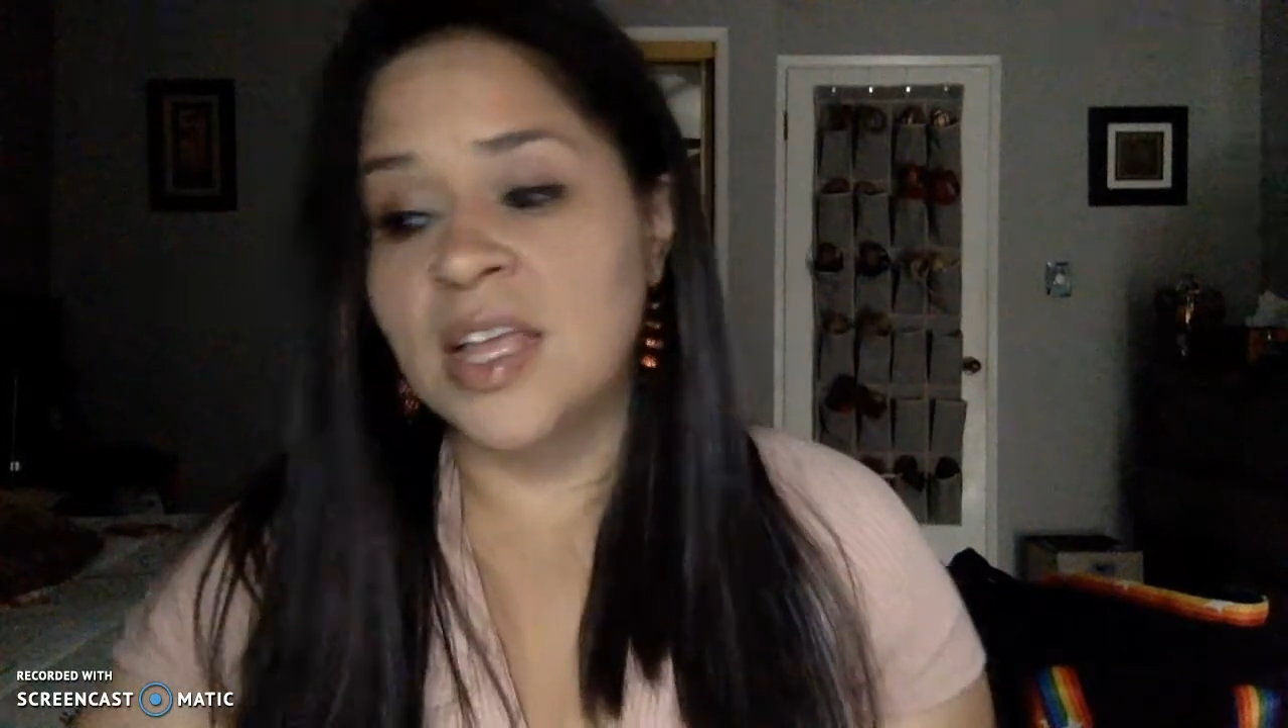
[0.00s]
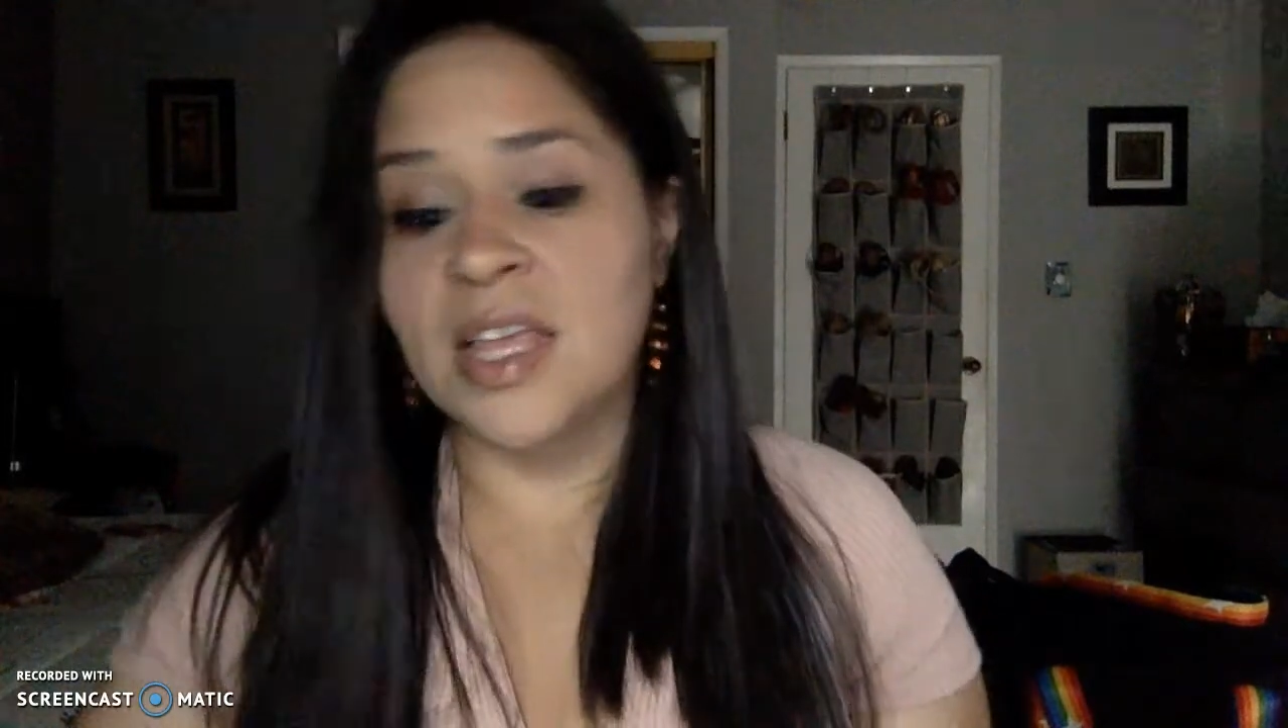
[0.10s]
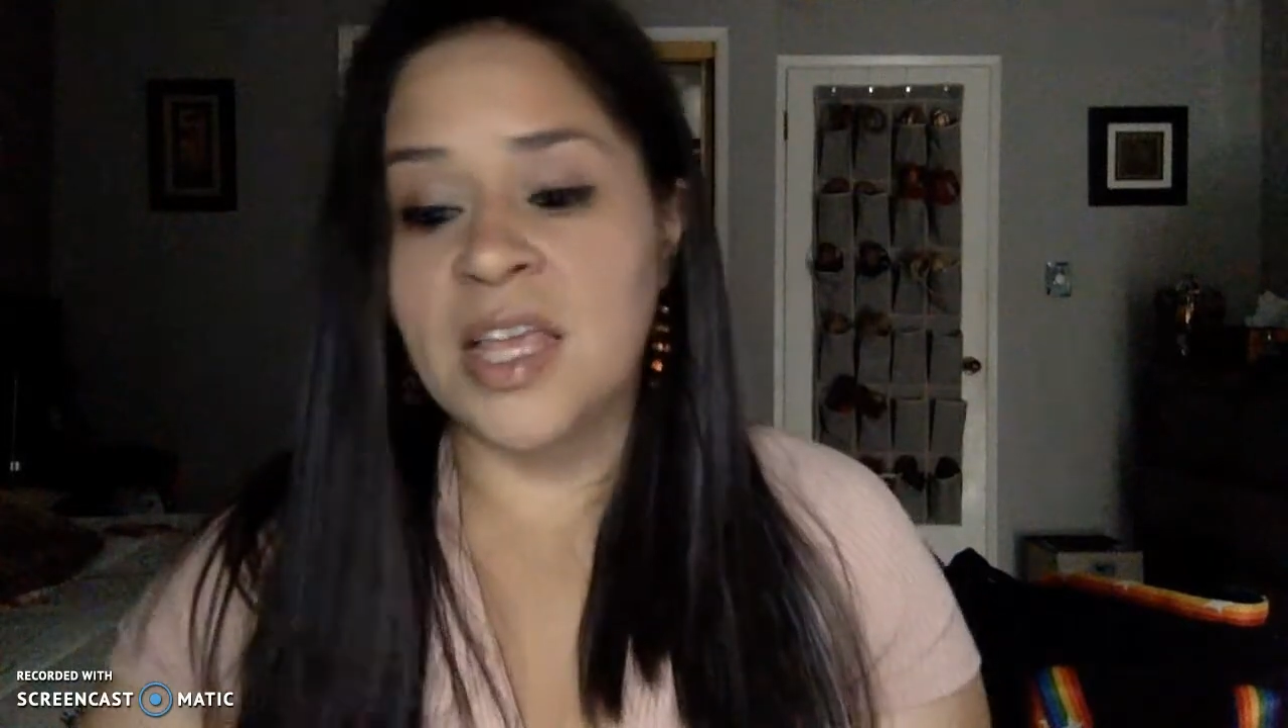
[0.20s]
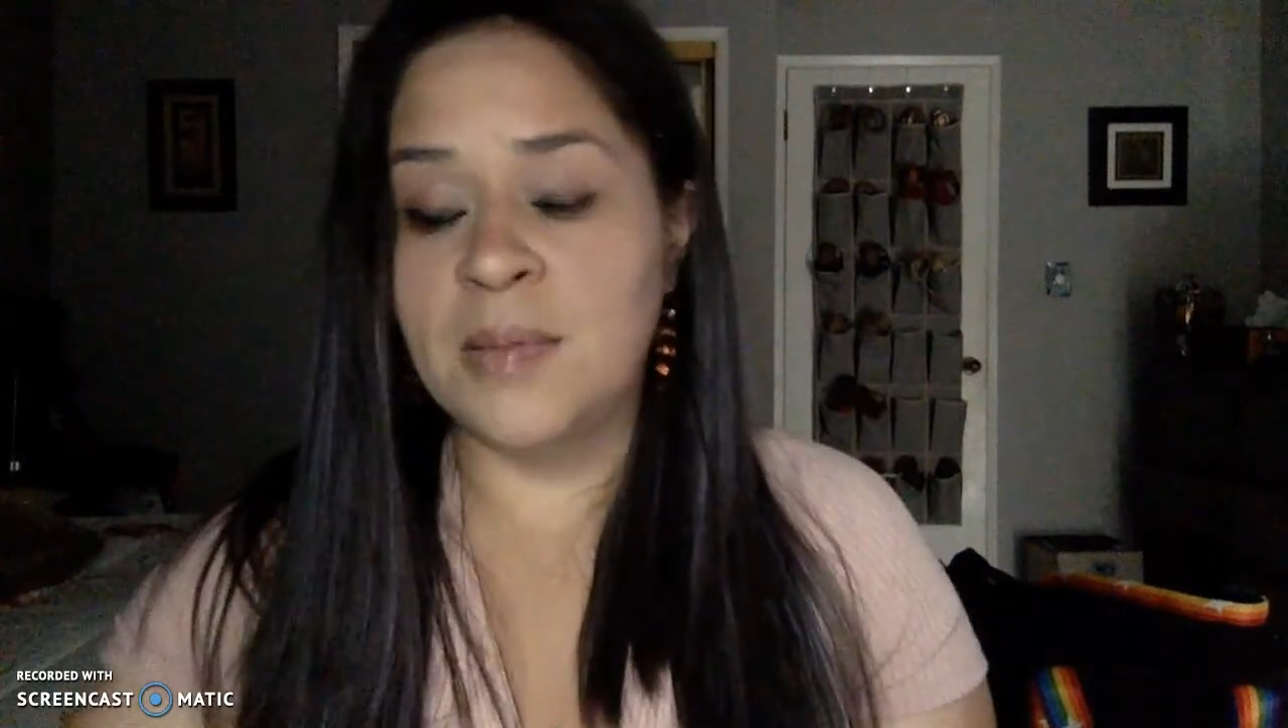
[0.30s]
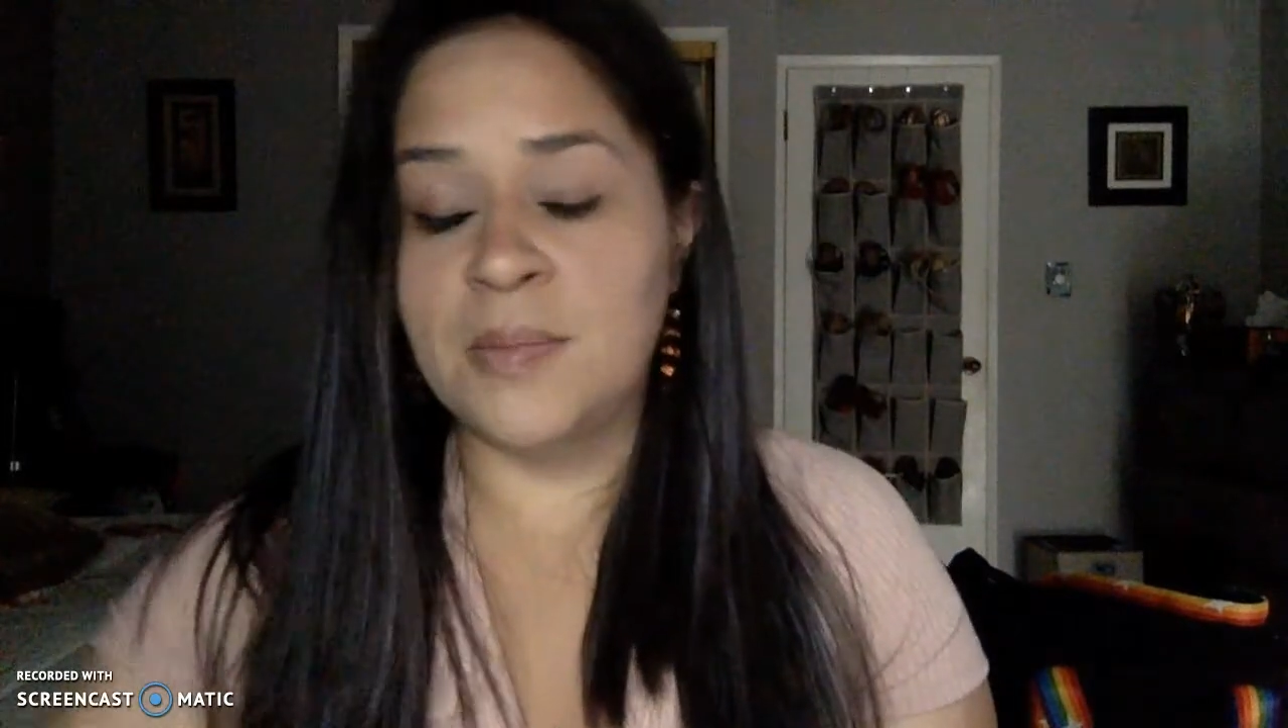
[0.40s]

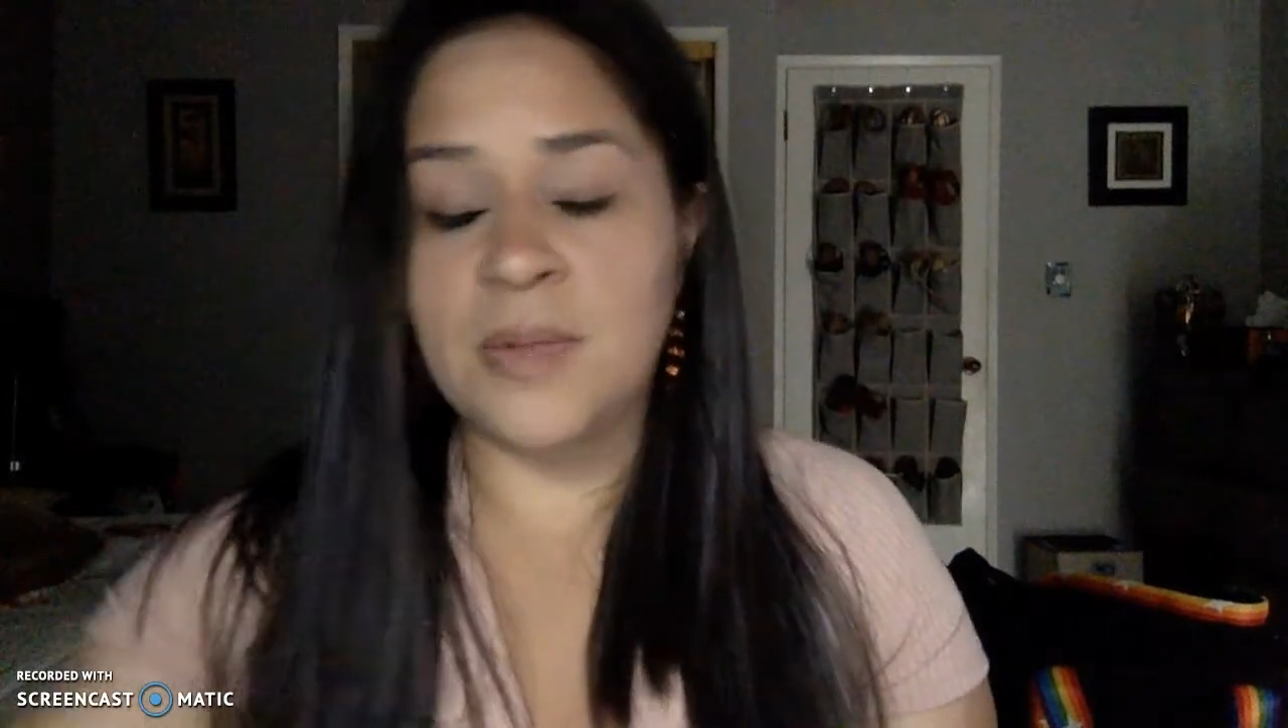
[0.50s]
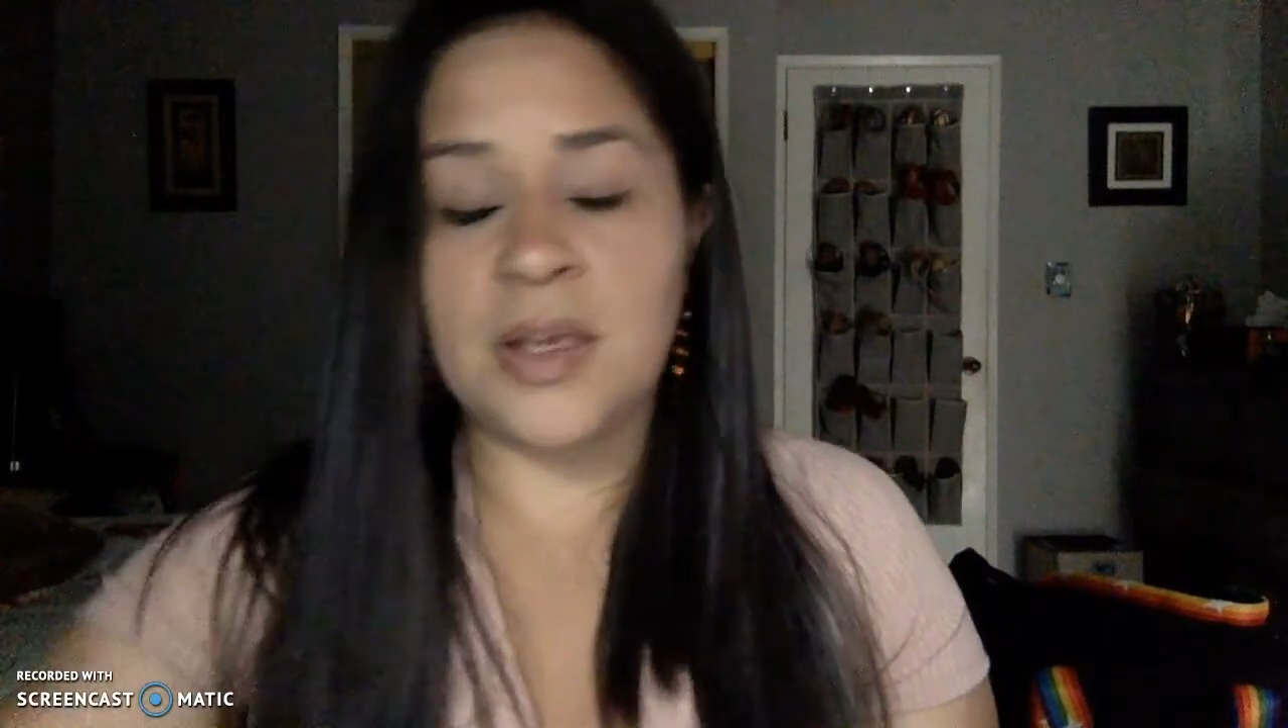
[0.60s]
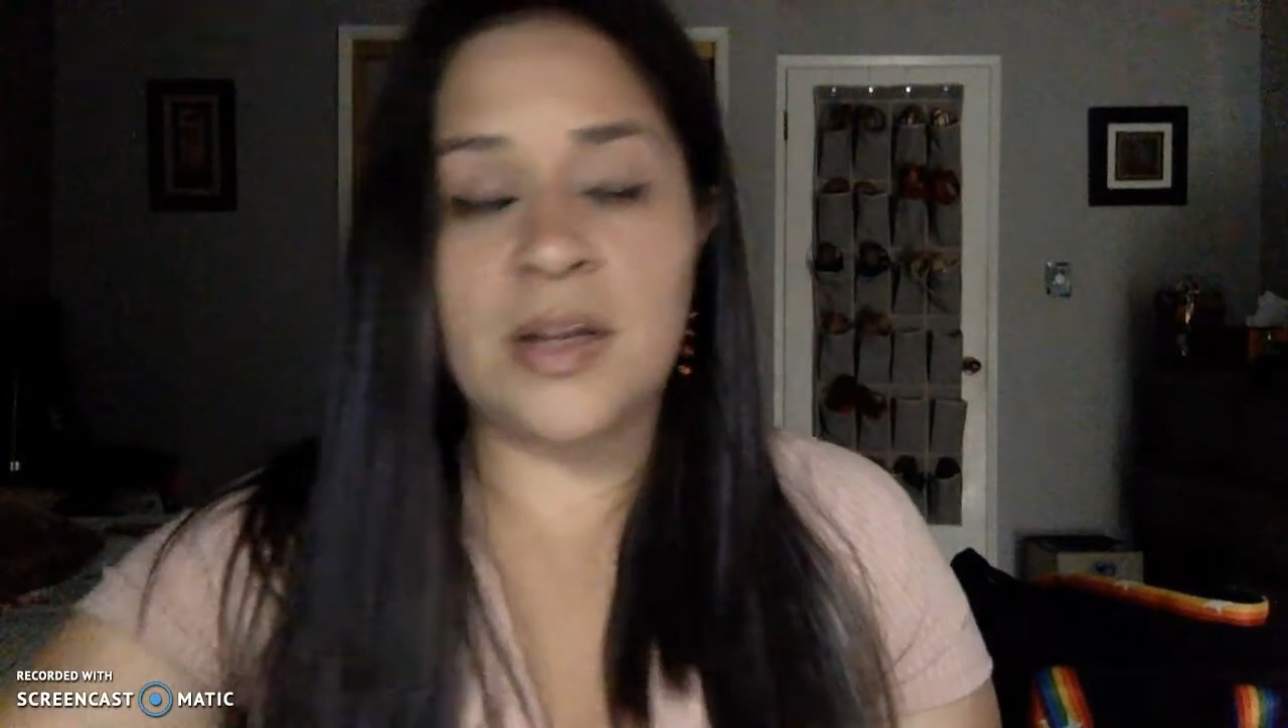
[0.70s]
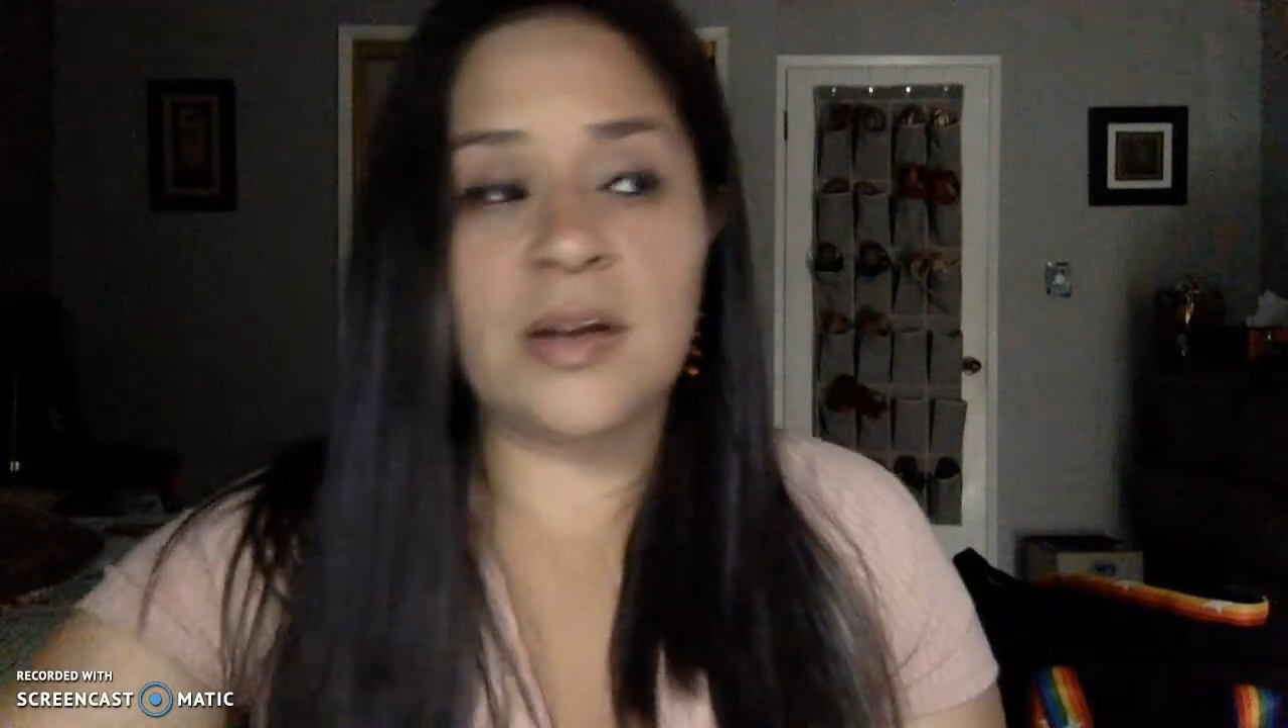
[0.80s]
Keep you